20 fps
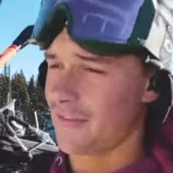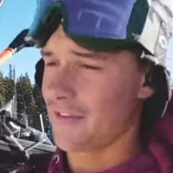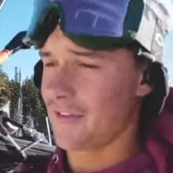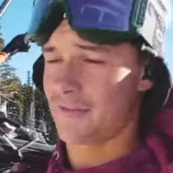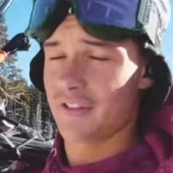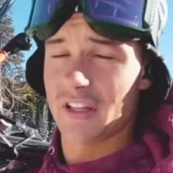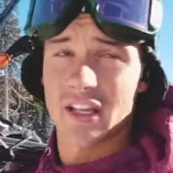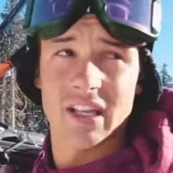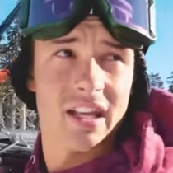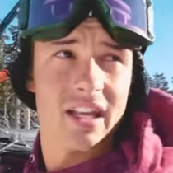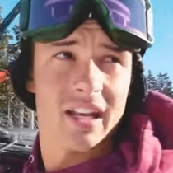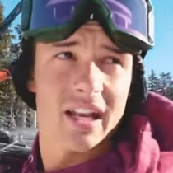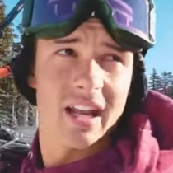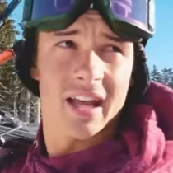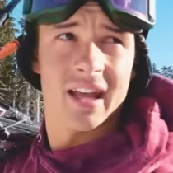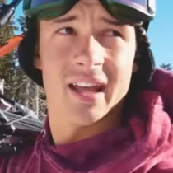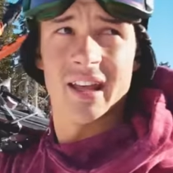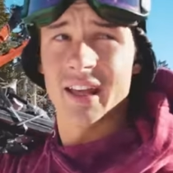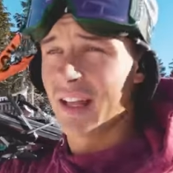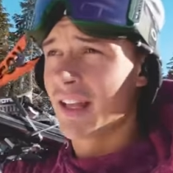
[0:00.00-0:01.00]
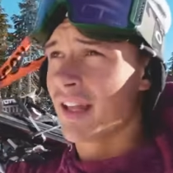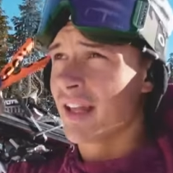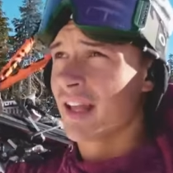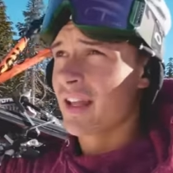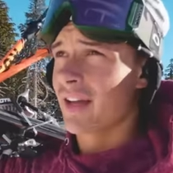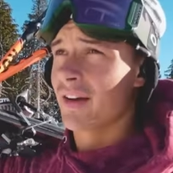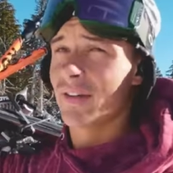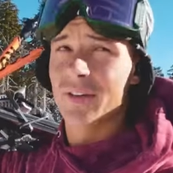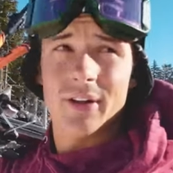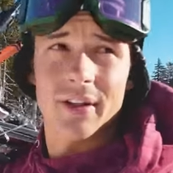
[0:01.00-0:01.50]
fifteen?
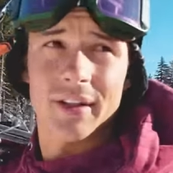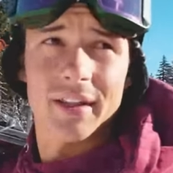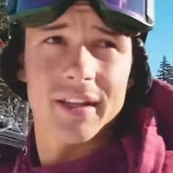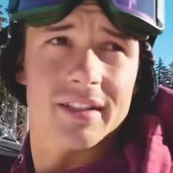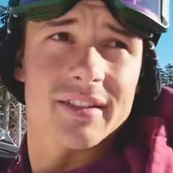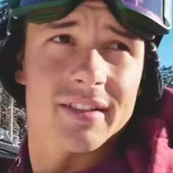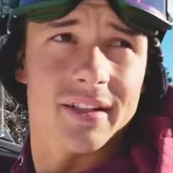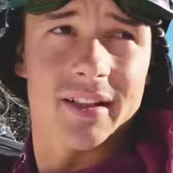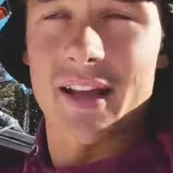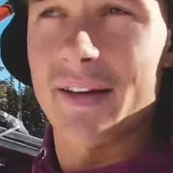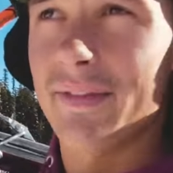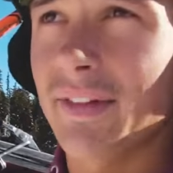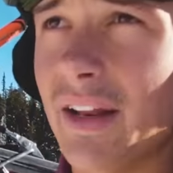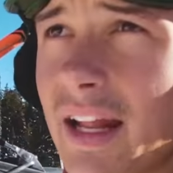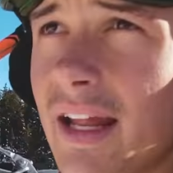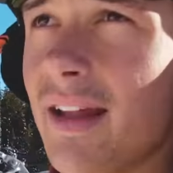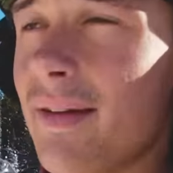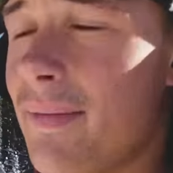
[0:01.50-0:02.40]
Well, it's eleven A